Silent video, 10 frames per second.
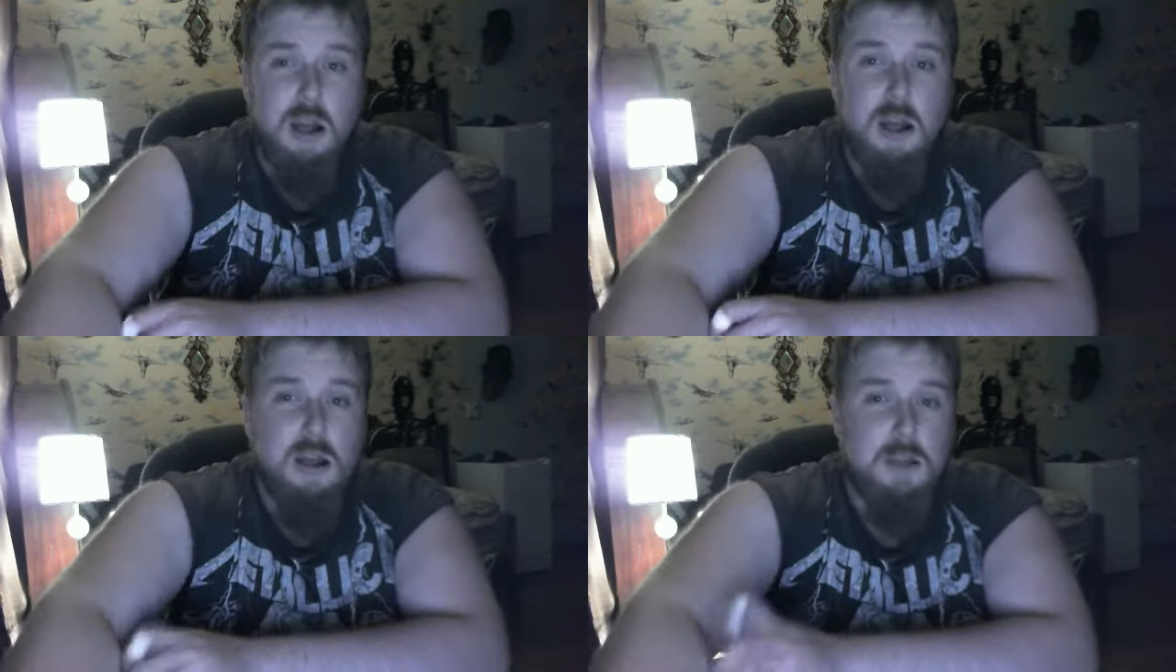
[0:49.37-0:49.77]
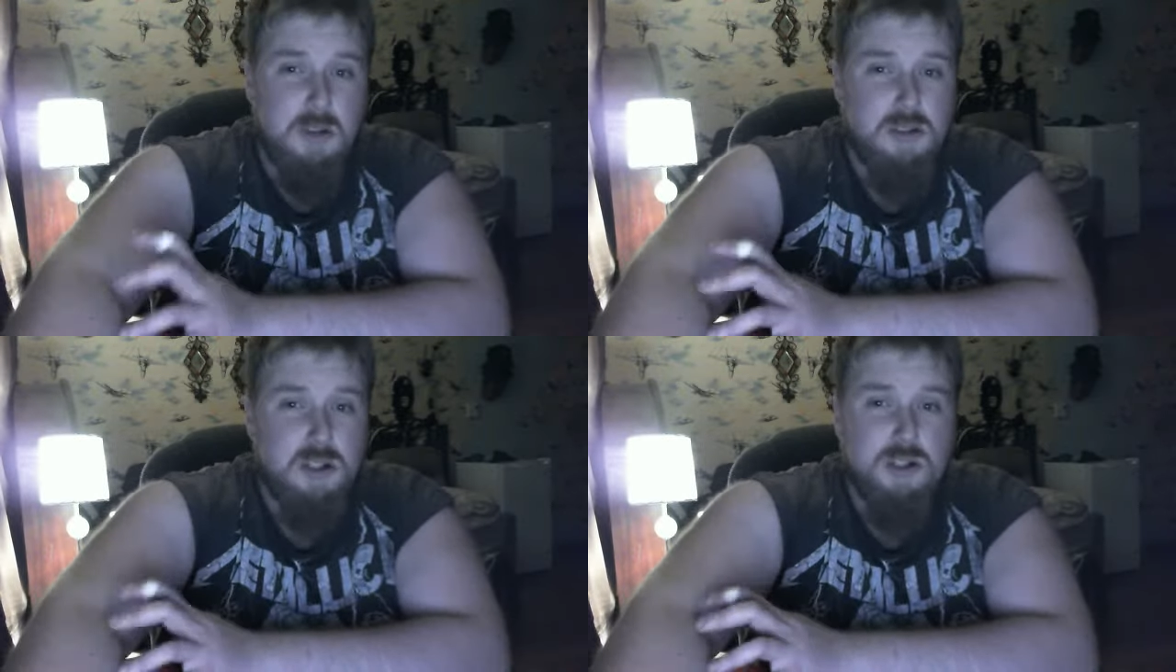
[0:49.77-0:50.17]

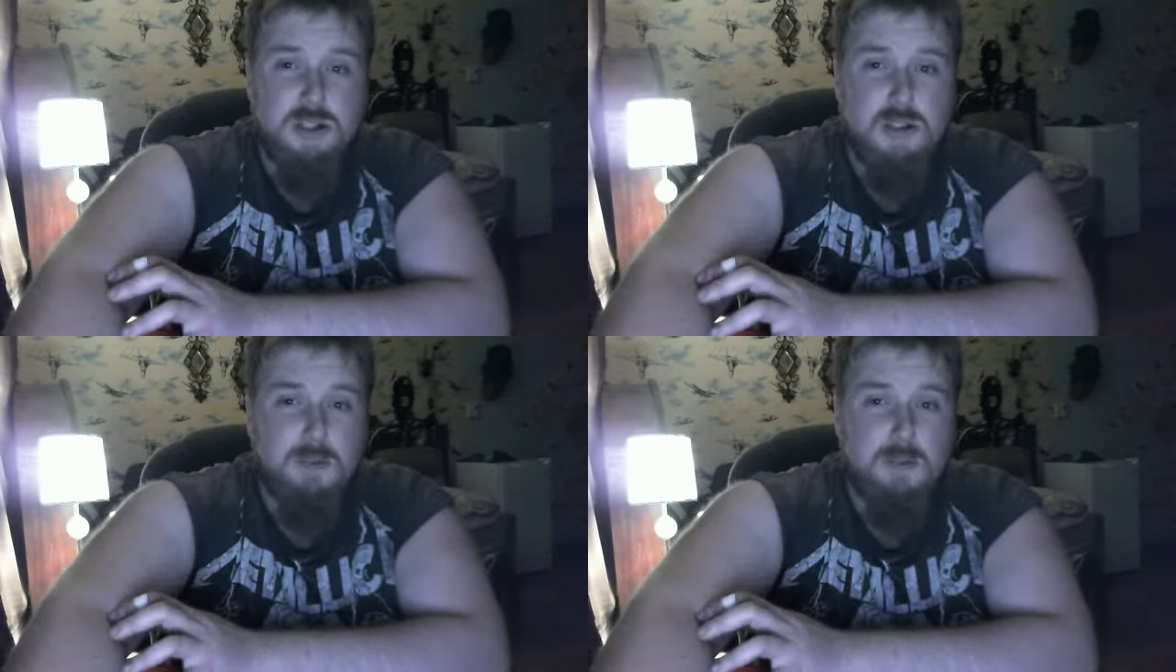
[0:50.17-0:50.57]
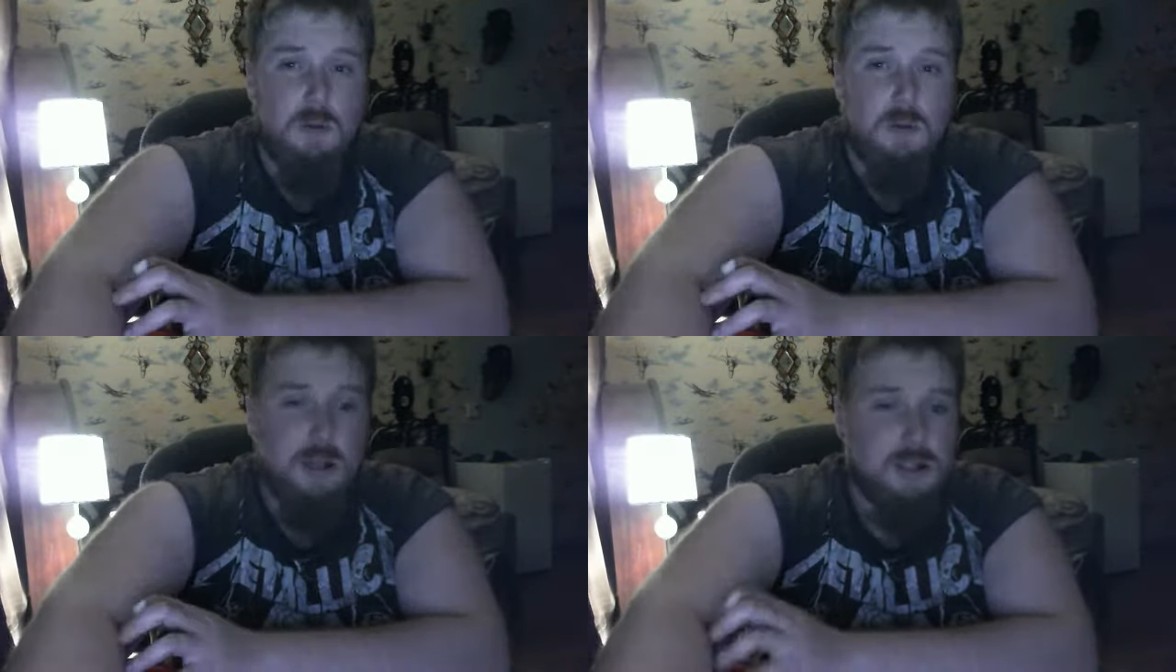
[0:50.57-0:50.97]
musicians, if you're
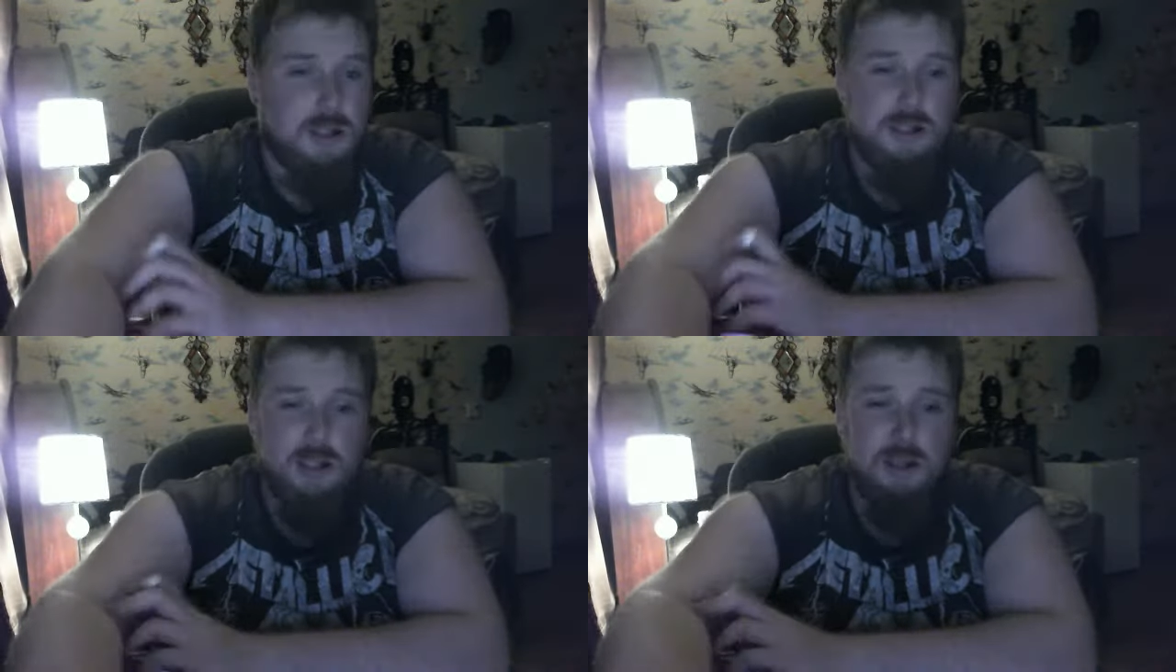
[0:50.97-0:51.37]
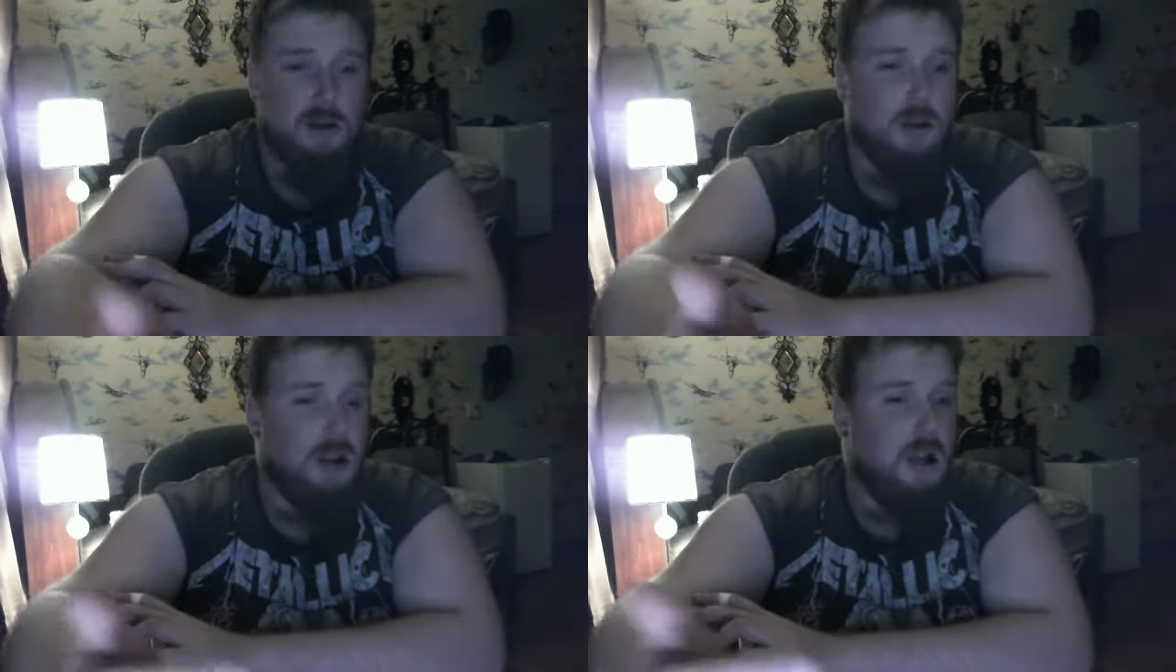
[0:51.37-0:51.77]
watching this and
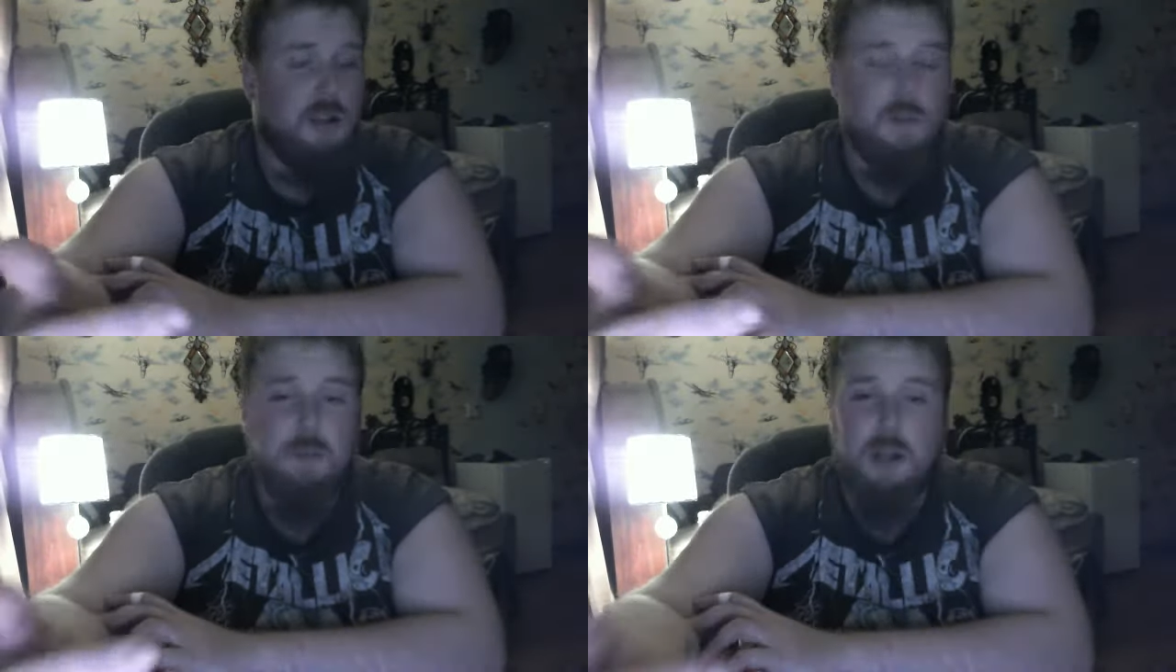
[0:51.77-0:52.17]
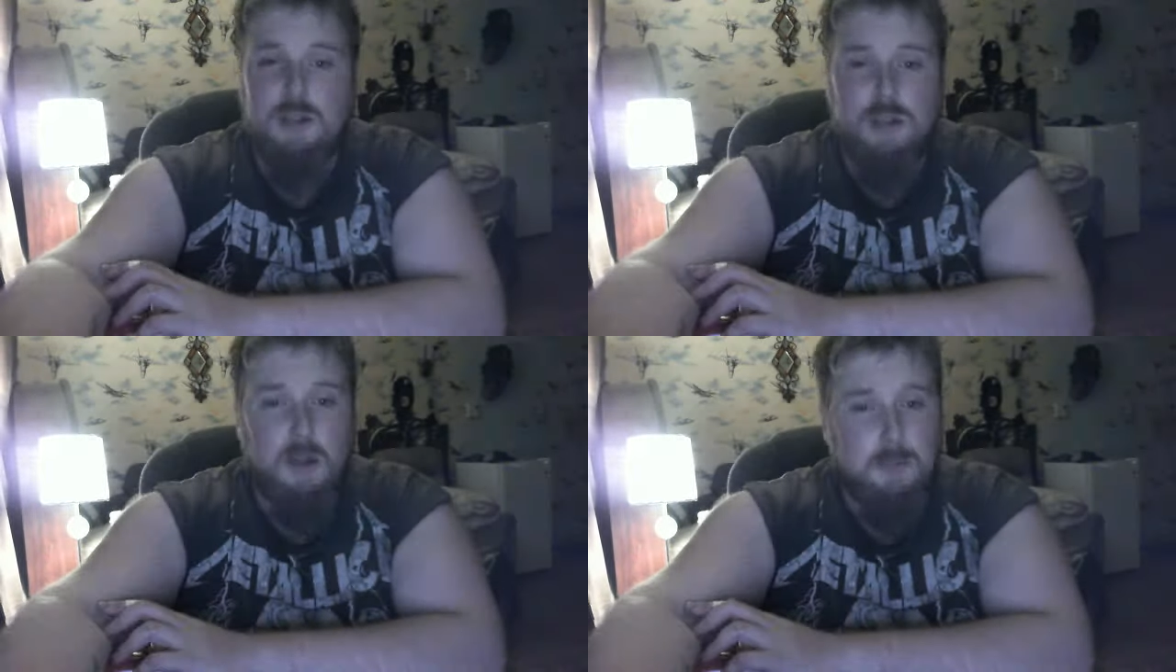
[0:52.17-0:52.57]
you play
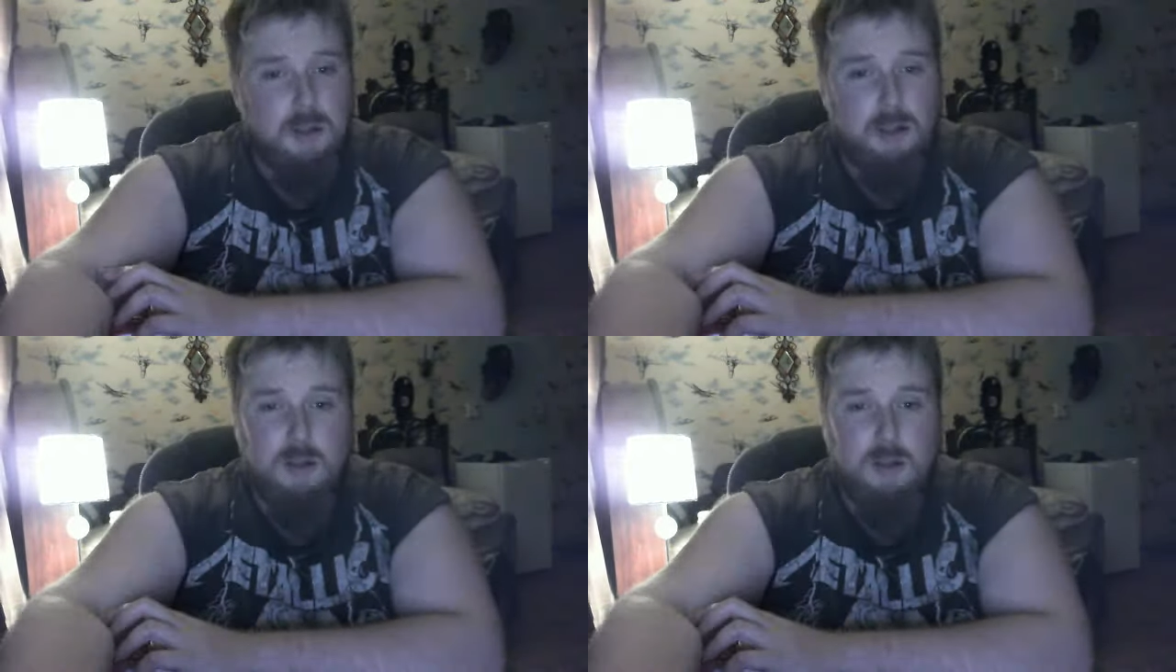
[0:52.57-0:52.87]
trumpet